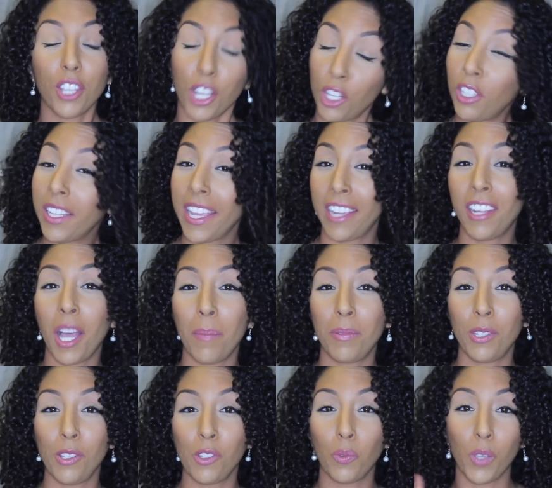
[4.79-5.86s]
curly hair
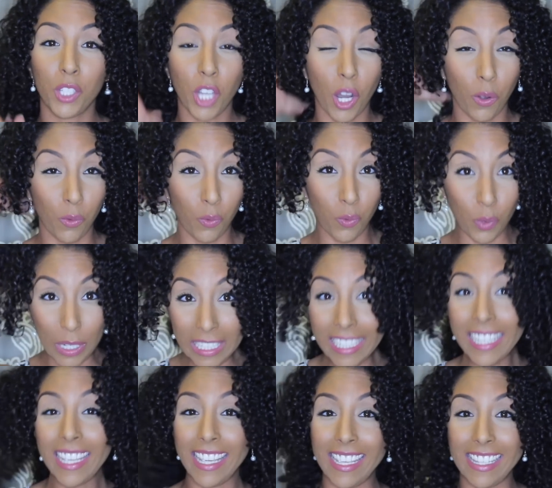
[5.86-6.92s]
updos which are
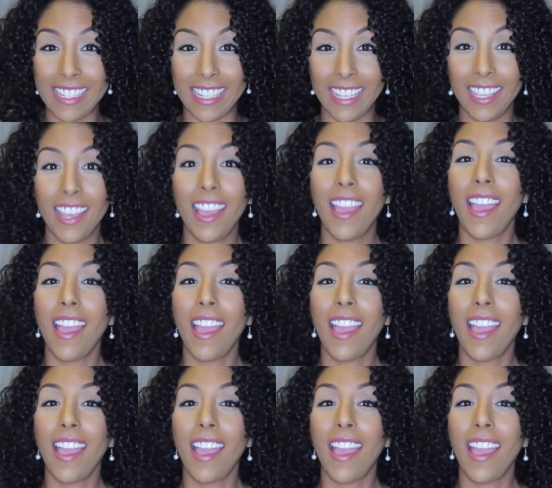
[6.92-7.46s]
really easy